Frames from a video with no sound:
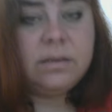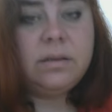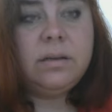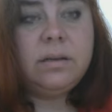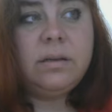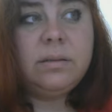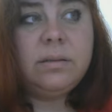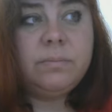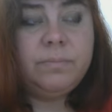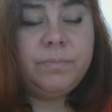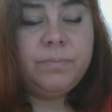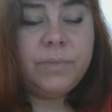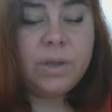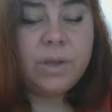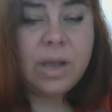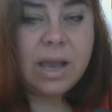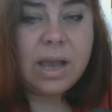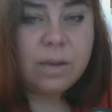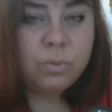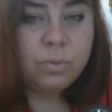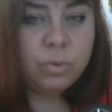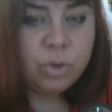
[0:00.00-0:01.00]
I
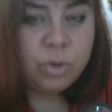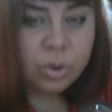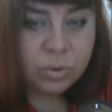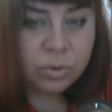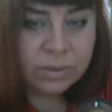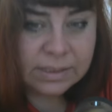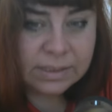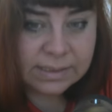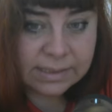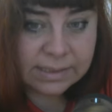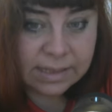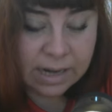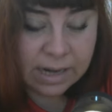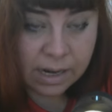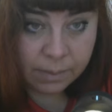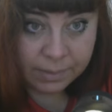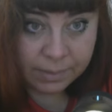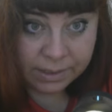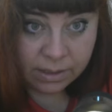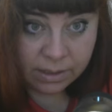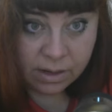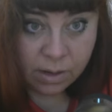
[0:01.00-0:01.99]
will not
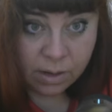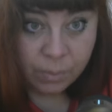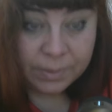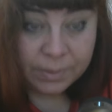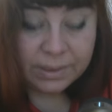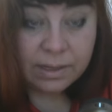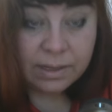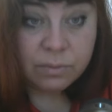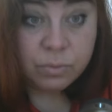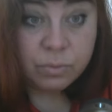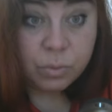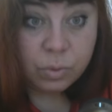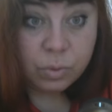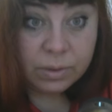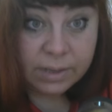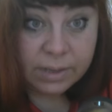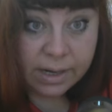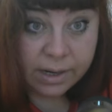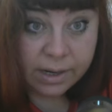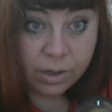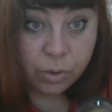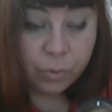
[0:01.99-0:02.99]
describe it now, but I will
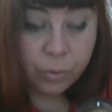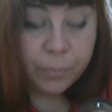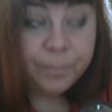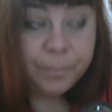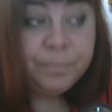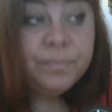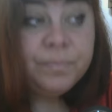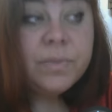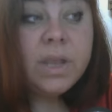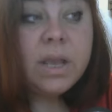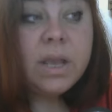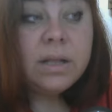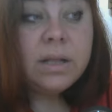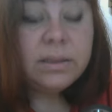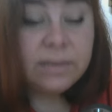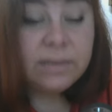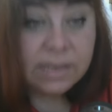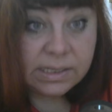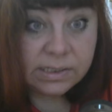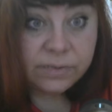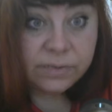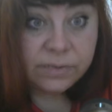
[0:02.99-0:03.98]
tell you,
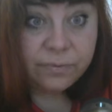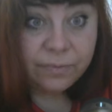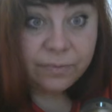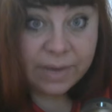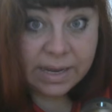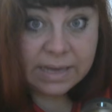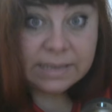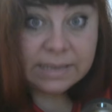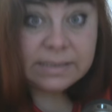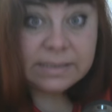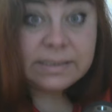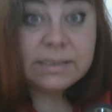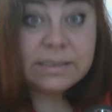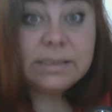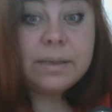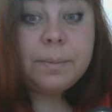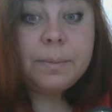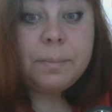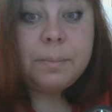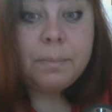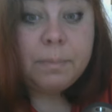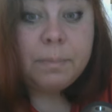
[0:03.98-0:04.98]
this phase
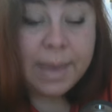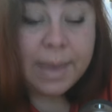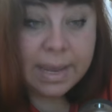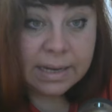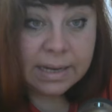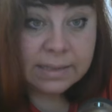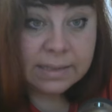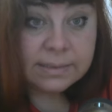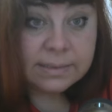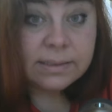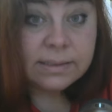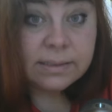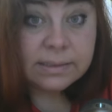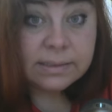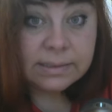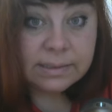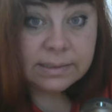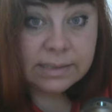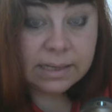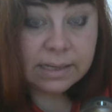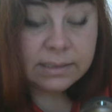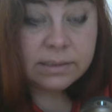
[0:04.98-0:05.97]
makes
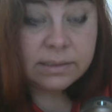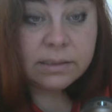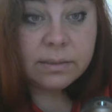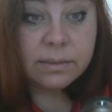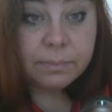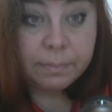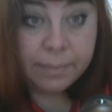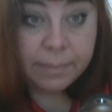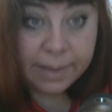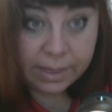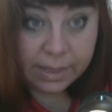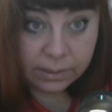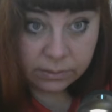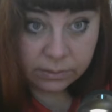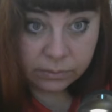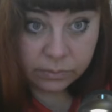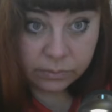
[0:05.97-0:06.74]
Saturn bad.